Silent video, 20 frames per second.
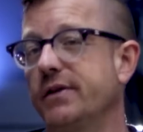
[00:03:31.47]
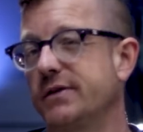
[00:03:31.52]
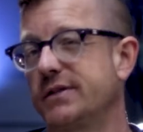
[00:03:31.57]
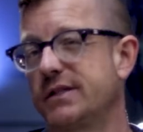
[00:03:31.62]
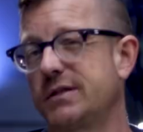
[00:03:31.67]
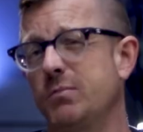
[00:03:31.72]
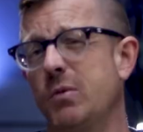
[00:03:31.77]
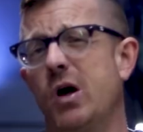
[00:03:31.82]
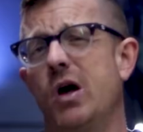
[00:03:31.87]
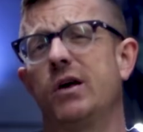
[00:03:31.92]
The
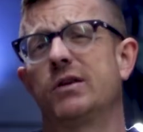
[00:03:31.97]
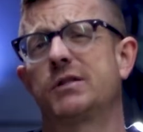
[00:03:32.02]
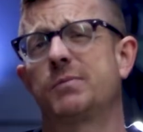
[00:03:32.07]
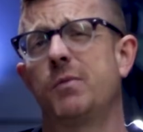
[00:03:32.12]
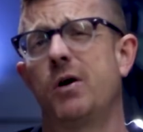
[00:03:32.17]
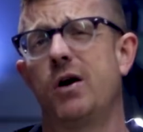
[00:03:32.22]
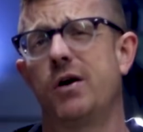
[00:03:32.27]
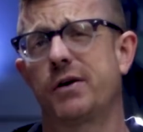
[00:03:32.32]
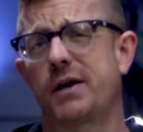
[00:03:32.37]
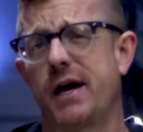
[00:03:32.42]
small,
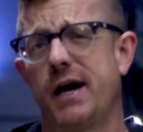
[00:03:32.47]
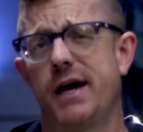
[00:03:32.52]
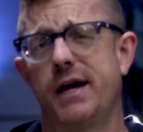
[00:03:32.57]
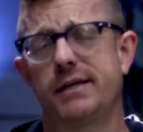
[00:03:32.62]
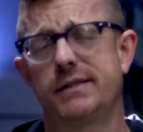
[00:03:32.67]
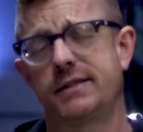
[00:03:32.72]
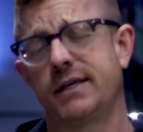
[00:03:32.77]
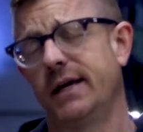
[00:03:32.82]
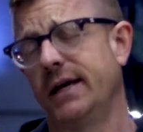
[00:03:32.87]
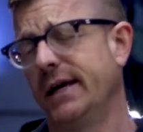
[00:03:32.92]
small
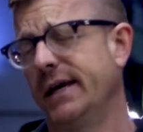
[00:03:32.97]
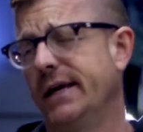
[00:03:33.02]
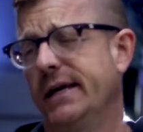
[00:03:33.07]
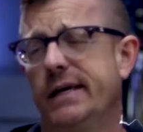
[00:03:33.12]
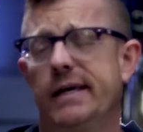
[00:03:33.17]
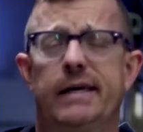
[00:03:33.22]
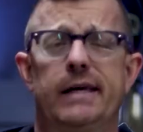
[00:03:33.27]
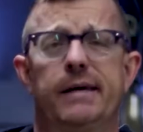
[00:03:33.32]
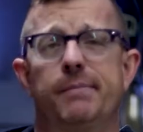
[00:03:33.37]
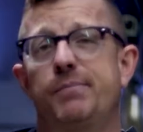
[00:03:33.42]
guys,
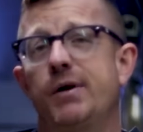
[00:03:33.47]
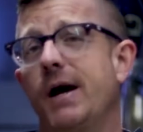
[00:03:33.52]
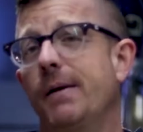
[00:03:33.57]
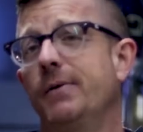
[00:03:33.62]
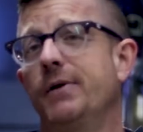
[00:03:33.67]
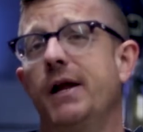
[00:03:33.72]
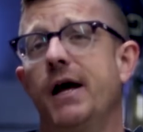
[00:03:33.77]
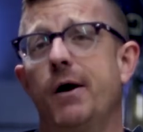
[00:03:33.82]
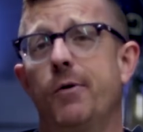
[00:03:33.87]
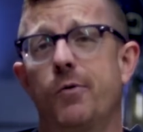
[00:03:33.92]

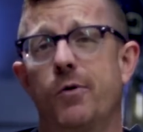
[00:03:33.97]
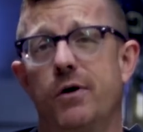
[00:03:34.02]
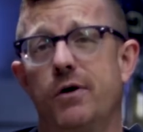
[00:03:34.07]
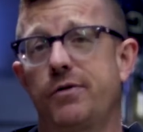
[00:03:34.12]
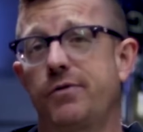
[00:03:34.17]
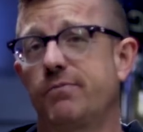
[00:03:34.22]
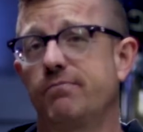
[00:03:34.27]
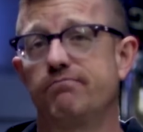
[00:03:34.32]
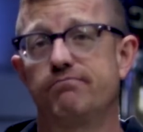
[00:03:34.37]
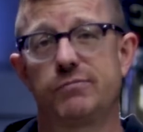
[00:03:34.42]
probably not
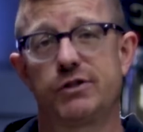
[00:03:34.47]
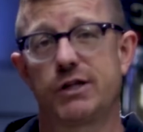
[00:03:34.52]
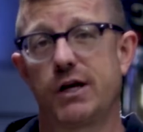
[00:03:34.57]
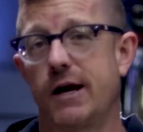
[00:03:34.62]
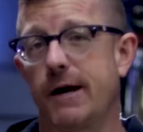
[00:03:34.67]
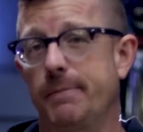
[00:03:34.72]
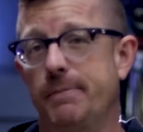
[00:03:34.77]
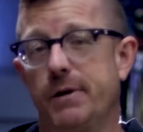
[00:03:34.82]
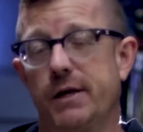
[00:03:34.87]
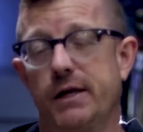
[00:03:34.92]
worth
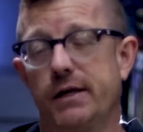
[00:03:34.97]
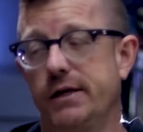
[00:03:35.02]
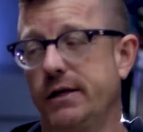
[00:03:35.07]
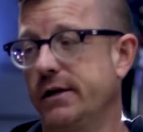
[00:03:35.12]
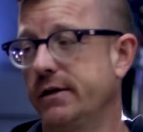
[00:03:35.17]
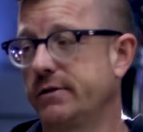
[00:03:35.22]
sharpening,